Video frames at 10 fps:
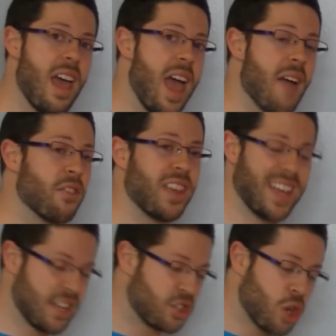everything
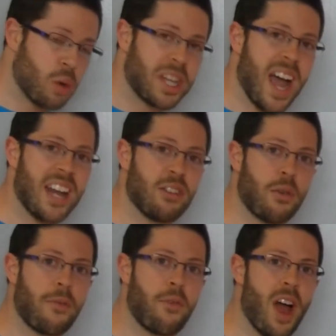gets so tight in the
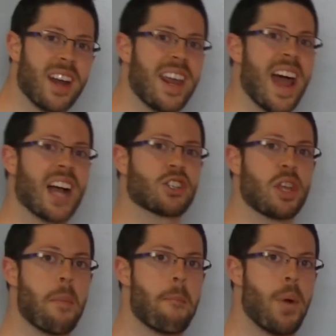front, it
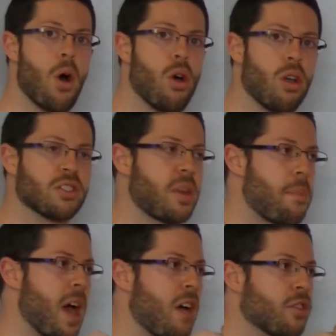actually pulls the
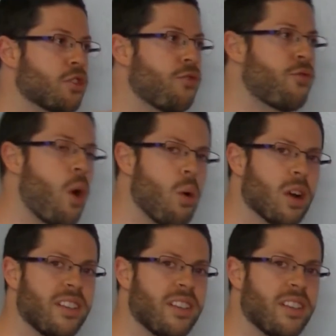pelvis forward.